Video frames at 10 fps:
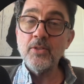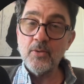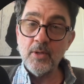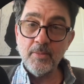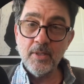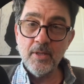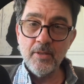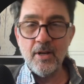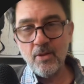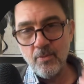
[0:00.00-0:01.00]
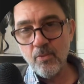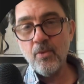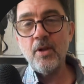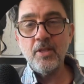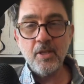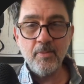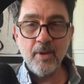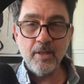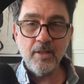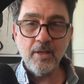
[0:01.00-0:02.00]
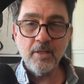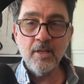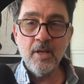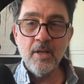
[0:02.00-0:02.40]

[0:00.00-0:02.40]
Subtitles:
script that I'll run in the command line.